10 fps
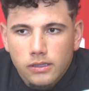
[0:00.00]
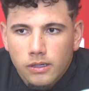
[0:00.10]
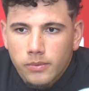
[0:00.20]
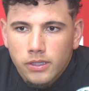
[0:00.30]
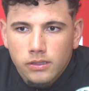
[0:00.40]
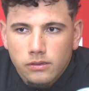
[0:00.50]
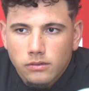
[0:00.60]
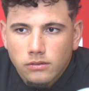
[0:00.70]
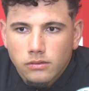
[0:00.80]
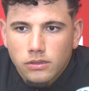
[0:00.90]
Yeah, I mean,
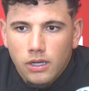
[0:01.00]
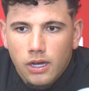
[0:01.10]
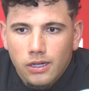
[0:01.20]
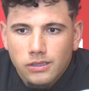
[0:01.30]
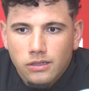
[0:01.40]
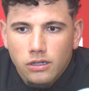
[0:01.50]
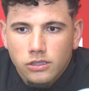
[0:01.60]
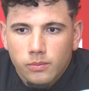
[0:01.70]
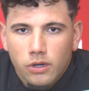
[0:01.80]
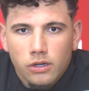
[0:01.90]
it
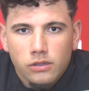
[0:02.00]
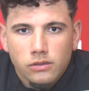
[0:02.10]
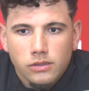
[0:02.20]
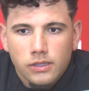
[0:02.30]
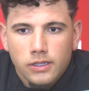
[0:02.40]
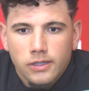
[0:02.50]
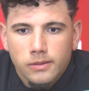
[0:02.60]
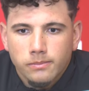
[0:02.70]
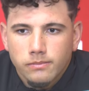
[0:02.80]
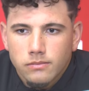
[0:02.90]
starts tomorrow.
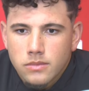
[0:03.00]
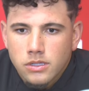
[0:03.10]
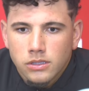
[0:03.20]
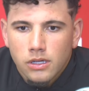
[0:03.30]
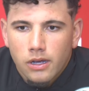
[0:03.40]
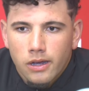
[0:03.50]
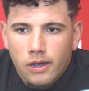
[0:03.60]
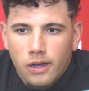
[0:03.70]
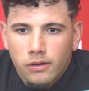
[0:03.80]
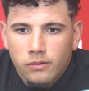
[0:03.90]

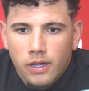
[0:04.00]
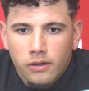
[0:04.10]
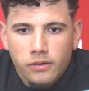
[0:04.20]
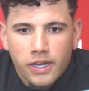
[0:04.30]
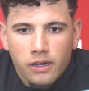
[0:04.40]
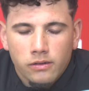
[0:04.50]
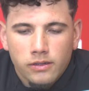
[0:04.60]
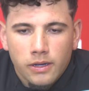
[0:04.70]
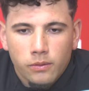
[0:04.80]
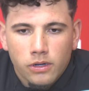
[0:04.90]
I don't
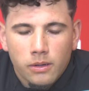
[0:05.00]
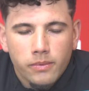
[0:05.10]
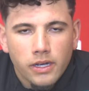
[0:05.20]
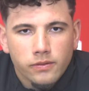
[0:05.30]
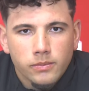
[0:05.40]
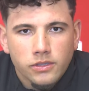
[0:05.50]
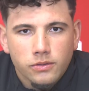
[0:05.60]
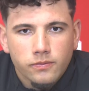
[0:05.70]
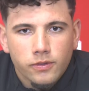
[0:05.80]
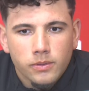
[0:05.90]
doubt that we'll come back
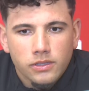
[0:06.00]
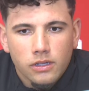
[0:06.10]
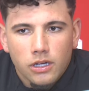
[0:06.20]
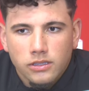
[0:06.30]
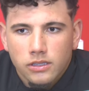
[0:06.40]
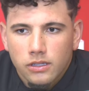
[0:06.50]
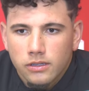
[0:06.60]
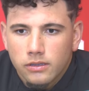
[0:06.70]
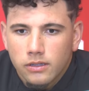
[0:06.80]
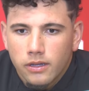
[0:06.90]
from this loss
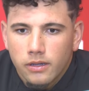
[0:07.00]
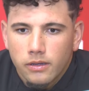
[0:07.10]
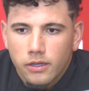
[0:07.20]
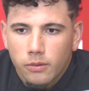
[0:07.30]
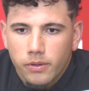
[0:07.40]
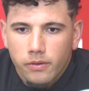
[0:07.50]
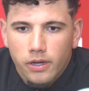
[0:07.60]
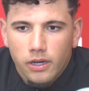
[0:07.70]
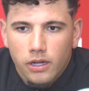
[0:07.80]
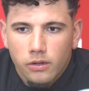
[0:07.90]
and you know, be
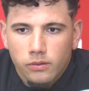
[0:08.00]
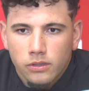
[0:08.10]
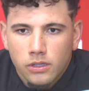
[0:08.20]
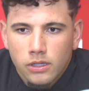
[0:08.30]
ready to go.